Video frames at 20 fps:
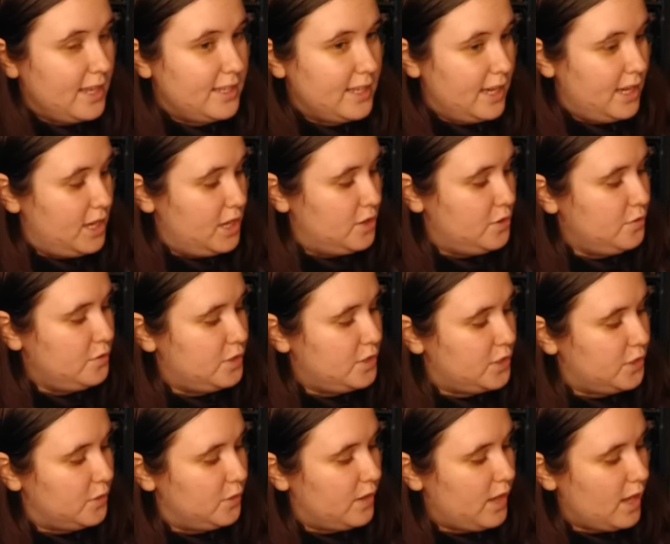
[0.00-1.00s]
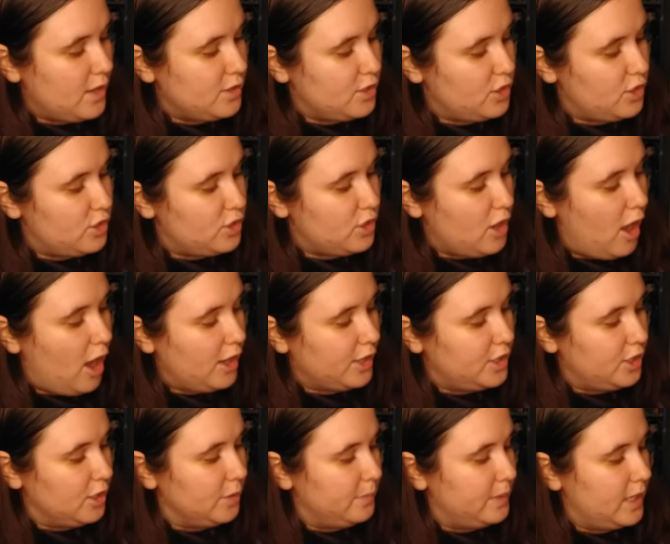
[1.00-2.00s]
It's like you two can
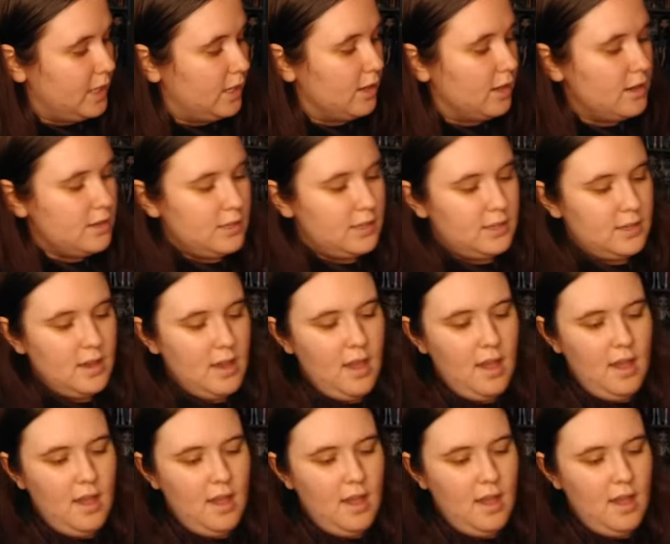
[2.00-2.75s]
stalk your peers